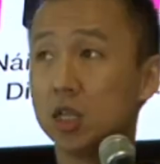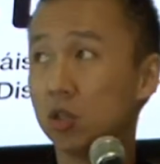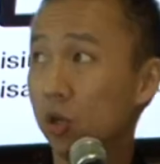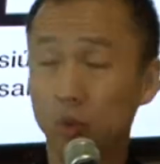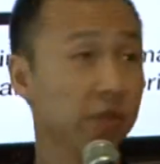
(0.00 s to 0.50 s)

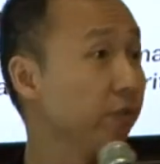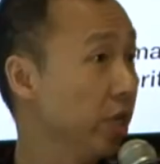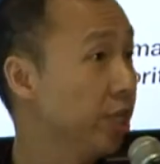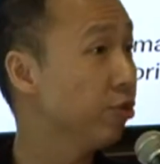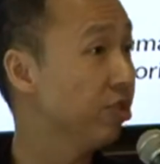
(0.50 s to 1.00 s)
So if you're
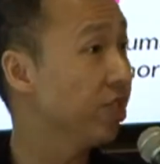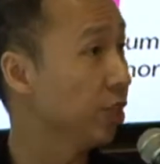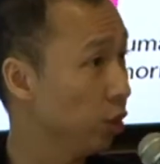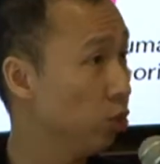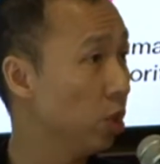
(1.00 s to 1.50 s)

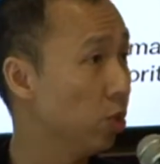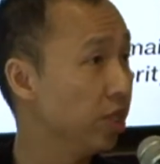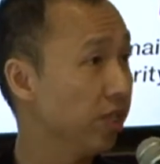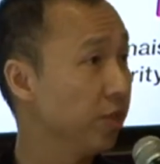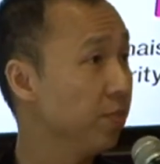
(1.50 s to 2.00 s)
interested, do go
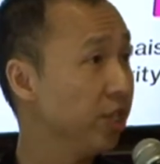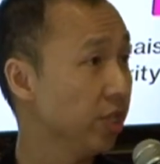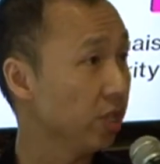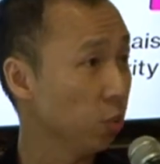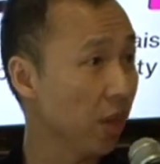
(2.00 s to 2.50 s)
onto the
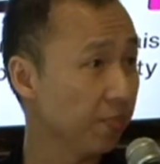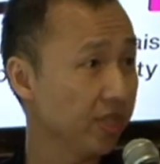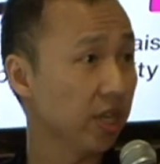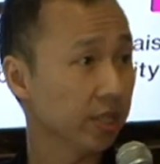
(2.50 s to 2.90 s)
Commission's website